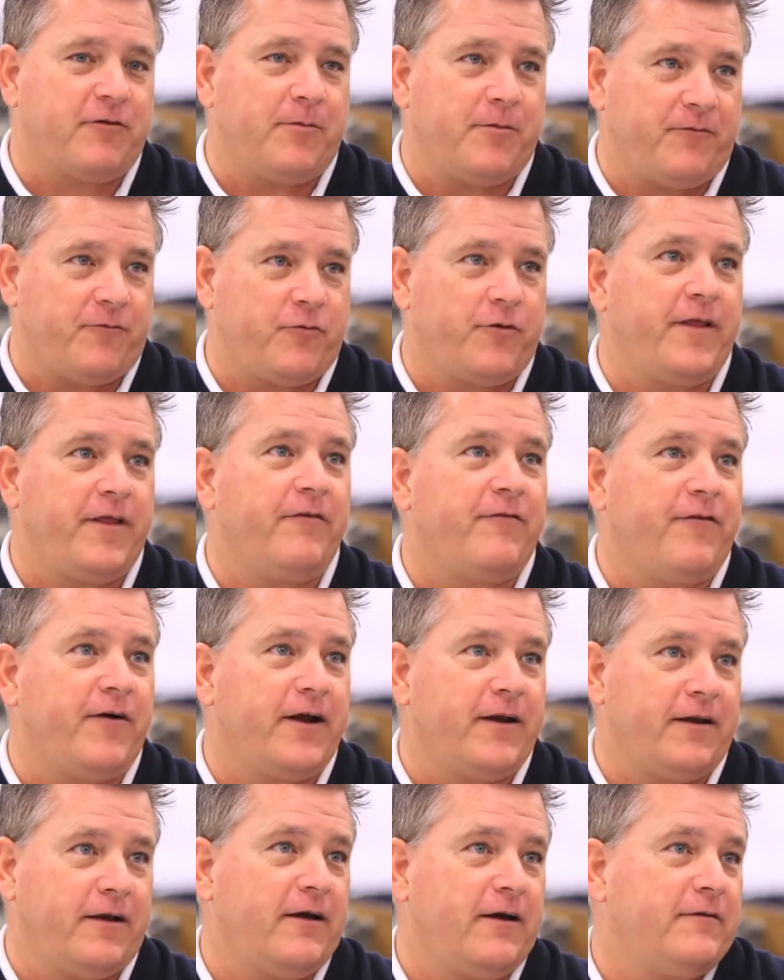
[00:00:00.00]
before they
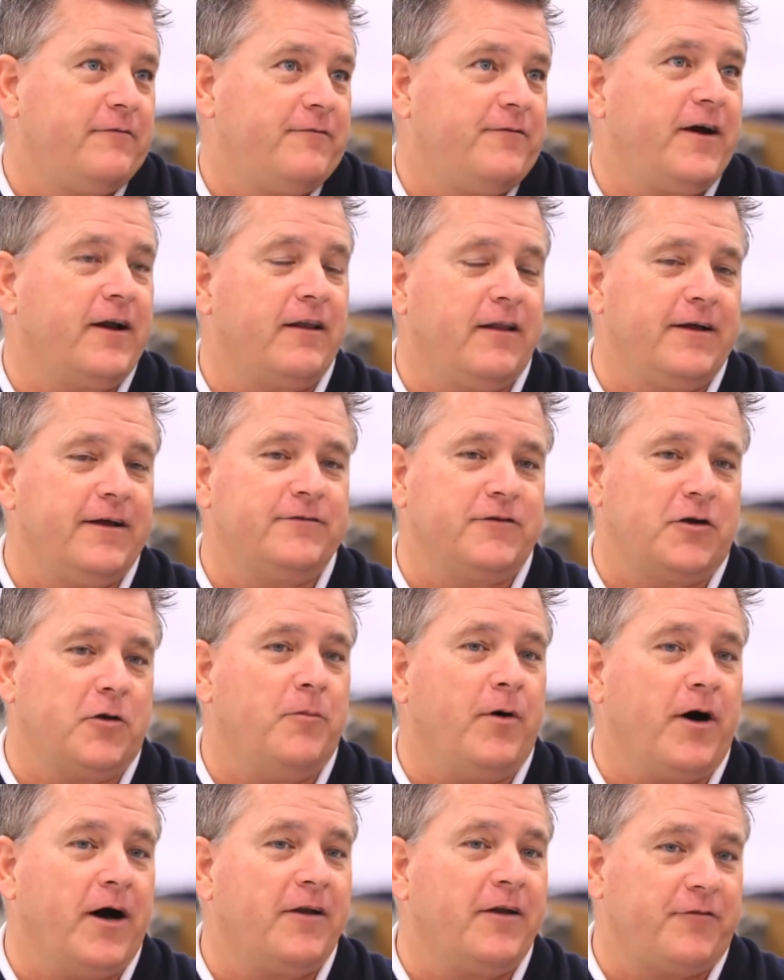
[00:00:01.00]
got finalized on a
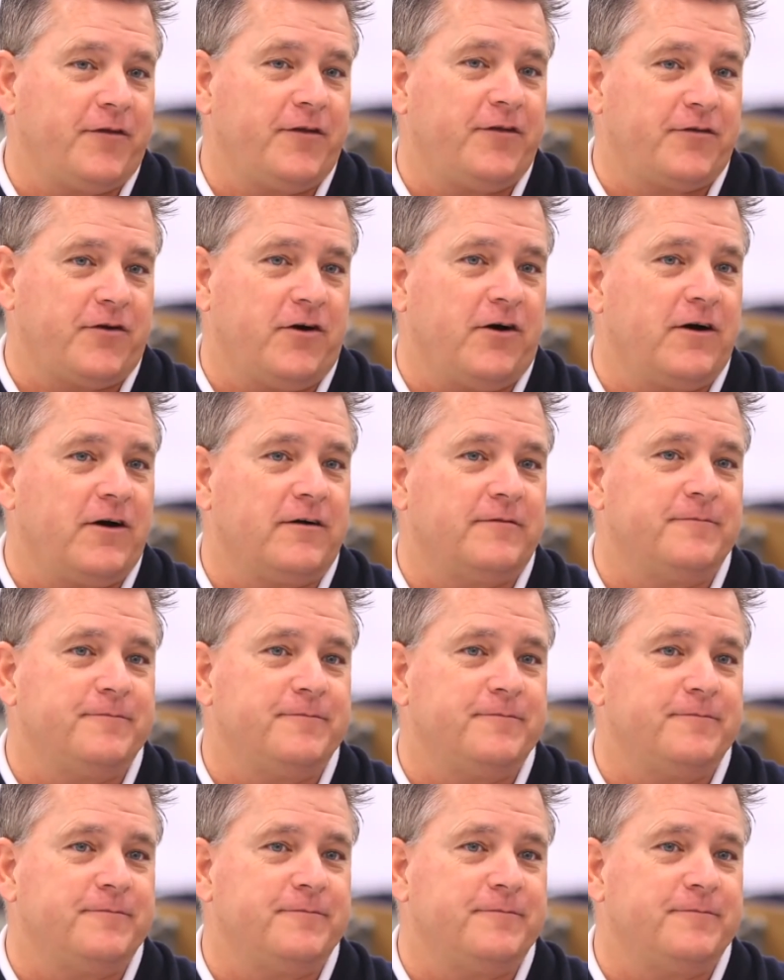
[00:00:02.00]
body for this car.